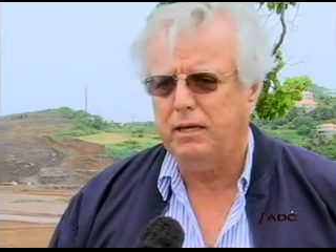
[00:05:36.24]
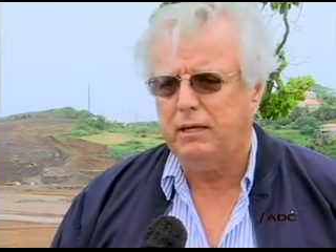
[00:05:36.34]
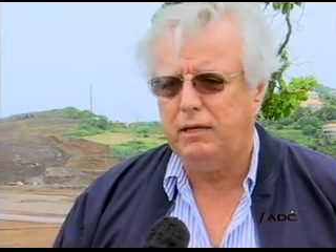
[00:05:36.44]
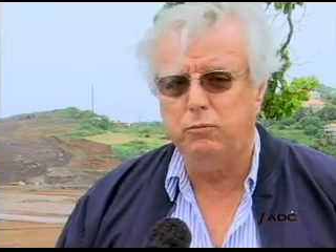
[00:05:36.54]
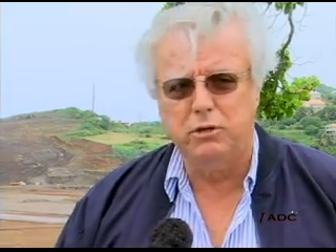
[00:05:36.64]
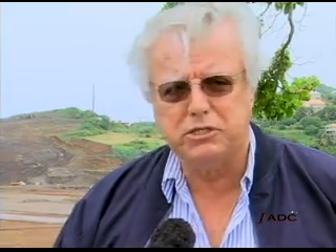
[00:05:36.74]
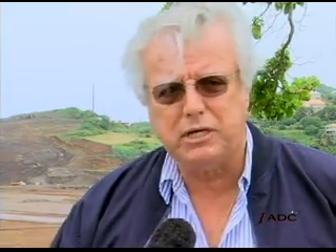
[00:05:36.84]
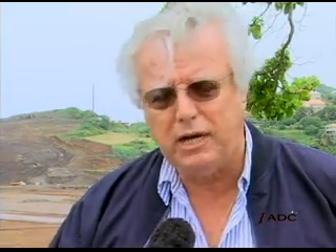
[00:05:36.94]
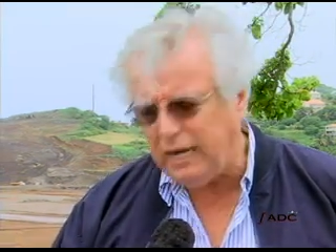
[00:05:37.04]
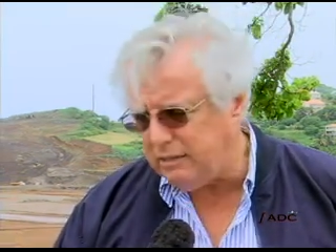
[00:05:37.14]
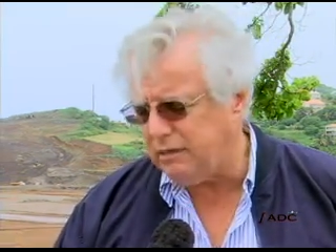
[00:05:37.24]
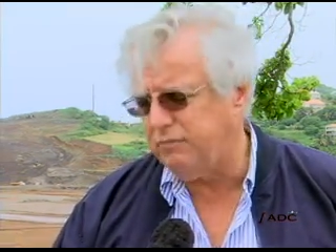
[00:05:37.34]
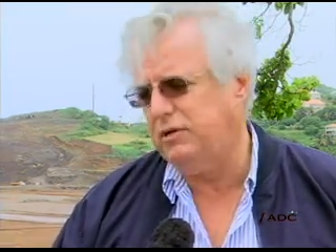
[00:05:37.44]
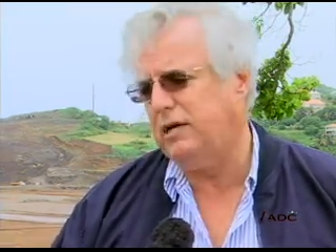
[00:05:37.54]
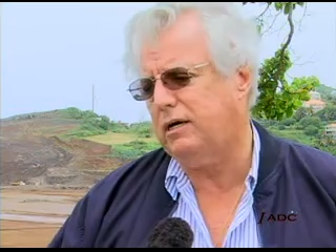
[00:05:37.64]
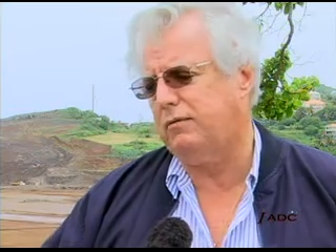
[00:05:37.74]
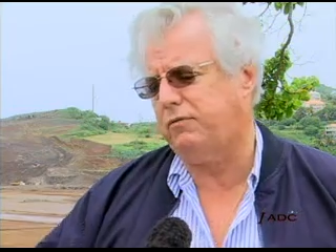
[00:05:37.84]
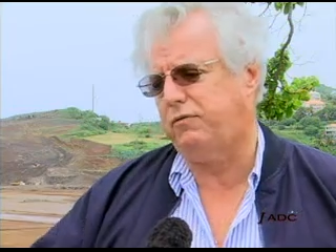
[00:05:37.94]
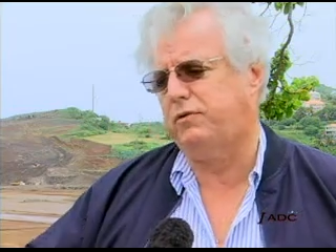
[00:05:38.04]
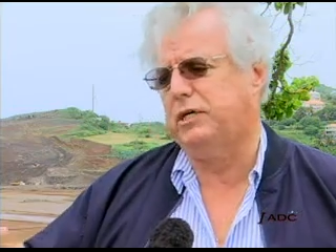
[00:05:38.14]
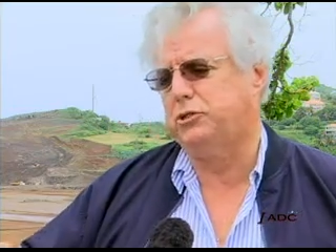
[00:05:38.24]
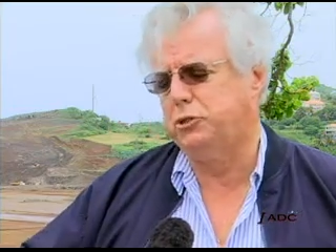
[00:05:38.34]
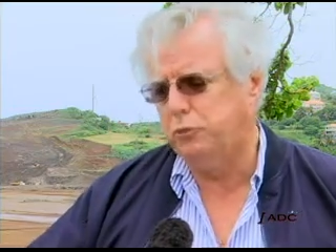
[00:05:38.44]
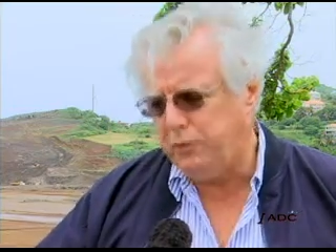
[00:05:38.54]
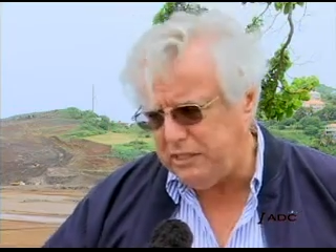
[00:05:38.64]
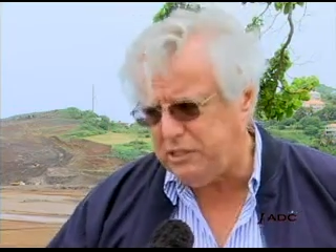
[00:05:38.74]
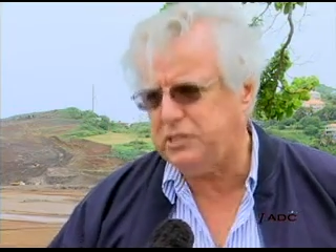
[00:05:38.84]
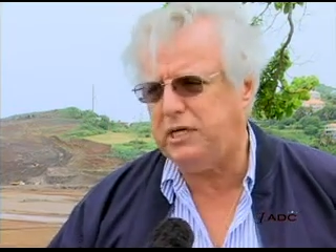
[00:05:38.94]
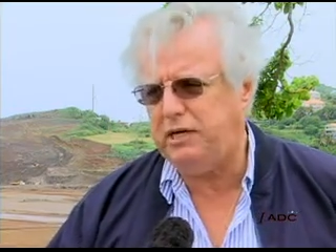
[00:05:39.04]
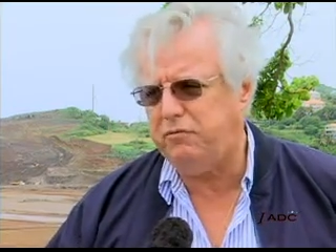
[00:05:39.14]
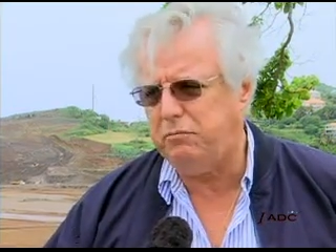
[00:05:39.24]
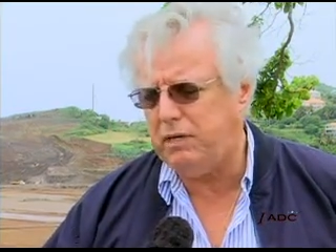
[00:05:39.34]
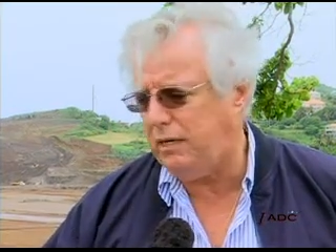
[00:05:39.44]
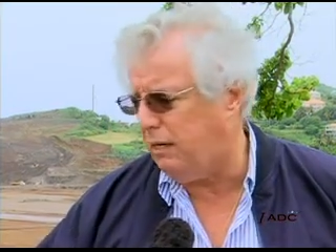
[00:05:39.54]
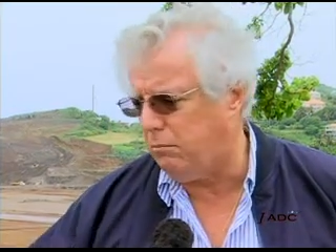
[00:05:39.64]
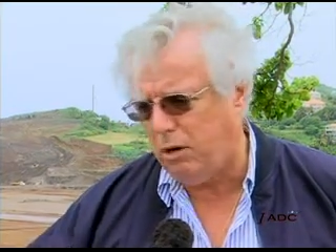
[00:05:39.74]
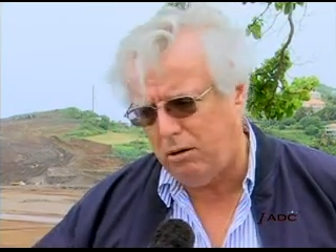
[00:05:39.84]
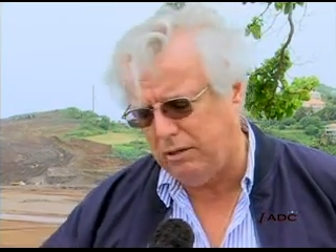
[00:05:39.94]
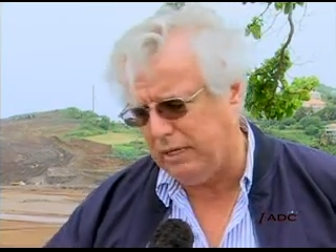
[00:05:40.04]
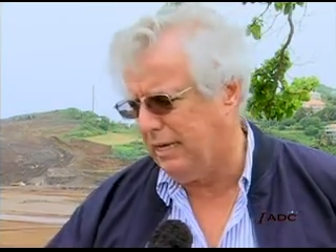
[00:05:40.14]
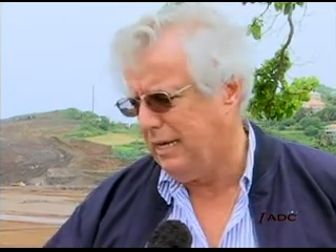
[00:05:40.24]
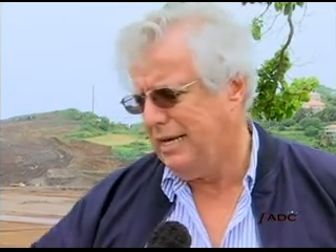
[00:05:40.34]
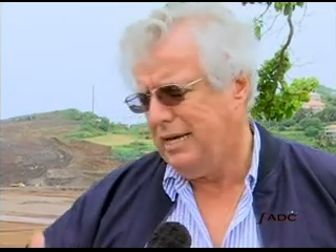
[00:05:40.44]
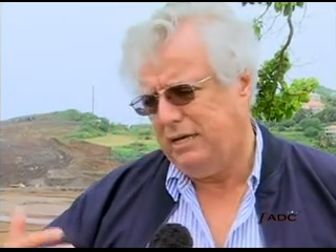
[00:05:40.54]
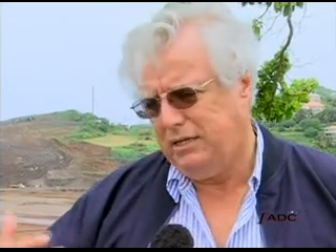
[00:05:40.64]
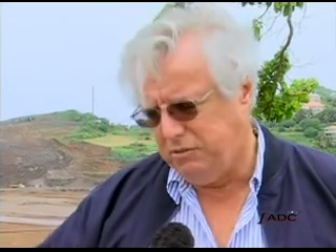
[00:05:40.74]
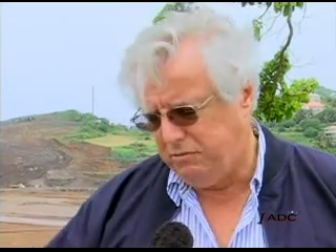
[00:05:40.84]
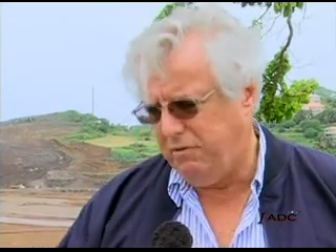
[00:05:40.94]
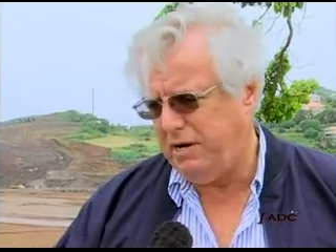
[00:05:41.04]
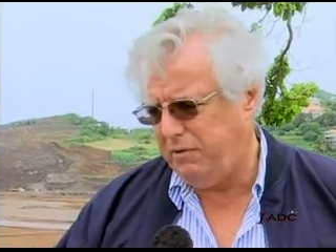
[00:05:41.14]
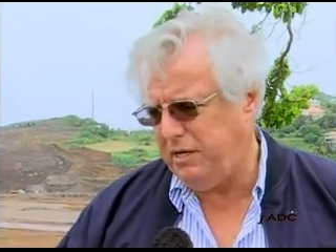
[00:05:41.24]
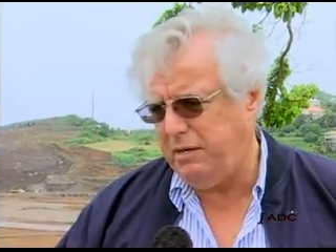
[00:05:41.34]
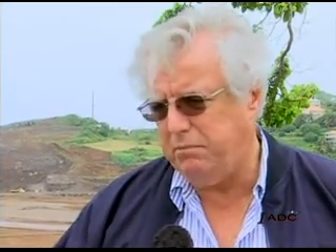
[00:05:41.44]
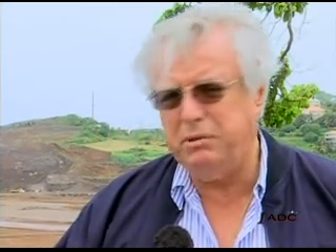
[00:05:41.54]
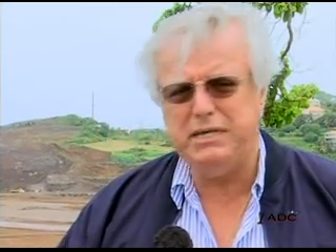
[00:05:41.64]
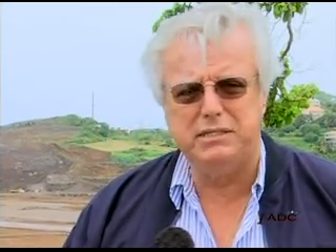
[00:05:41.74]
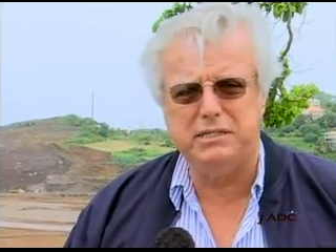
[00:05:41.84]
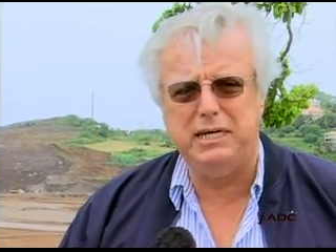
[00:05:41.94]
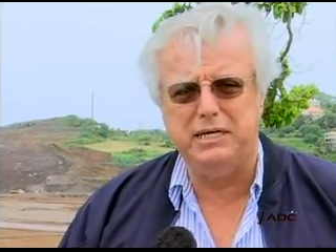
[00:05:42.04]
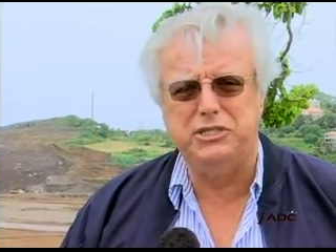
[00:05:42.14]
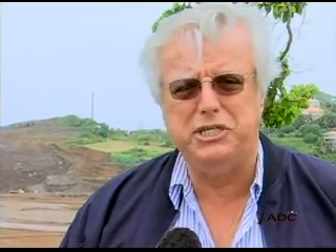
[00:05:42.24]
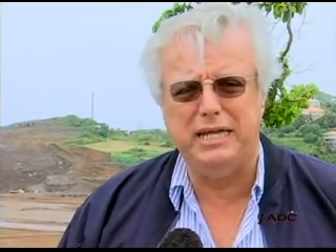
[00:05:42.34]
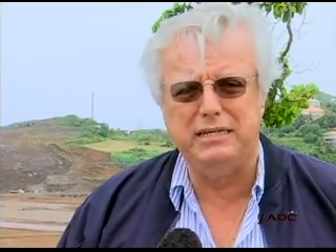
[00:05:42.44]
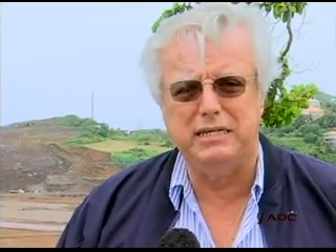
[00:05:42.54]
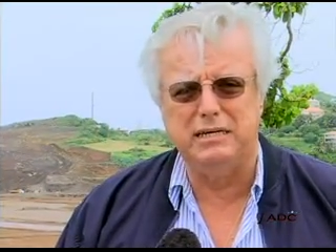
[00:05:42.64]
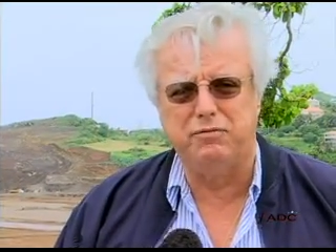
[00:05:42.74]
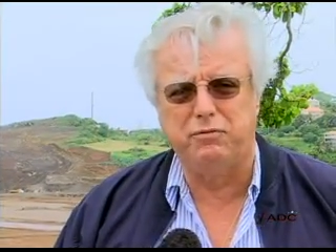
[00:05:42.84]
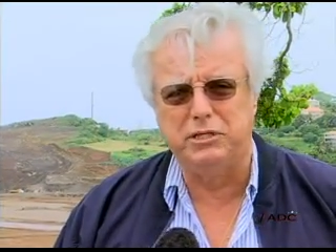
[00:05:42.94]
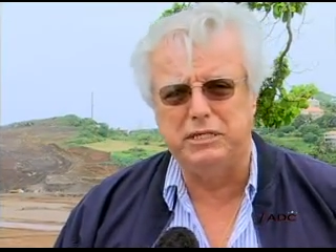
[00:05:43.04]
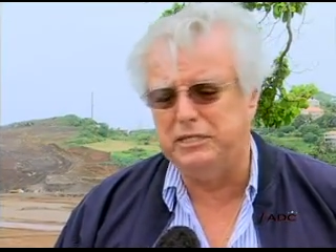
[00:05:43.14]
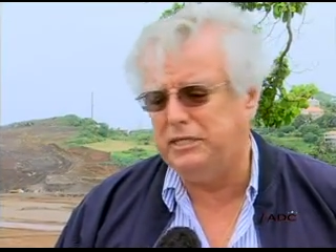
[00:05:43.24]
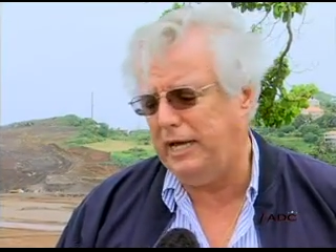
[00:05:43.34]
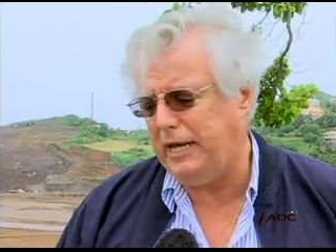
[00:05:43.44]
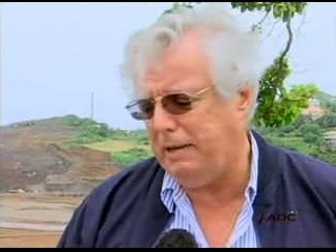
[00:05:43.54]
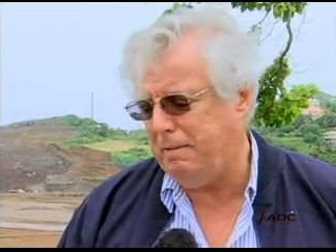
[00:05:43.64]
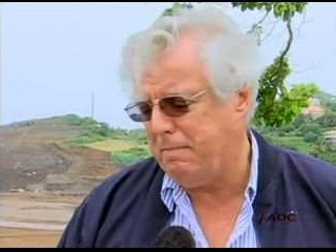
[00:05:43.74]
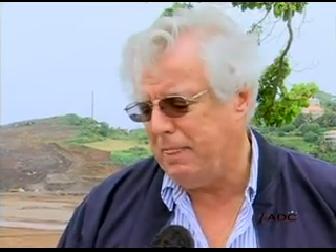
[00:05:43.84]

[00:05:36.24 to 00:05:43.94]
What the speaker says: He was kind enough to receive me among his very busy agenda for the day.